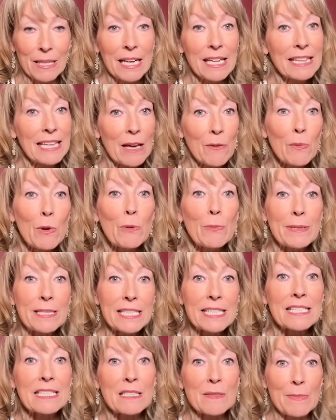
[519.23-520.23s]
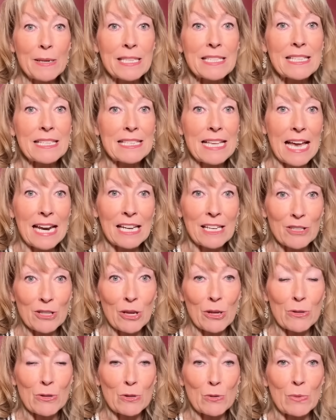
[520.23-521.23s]
They will be dismissed as
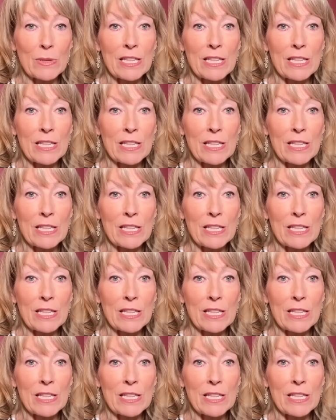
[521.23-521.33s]
anecdotal with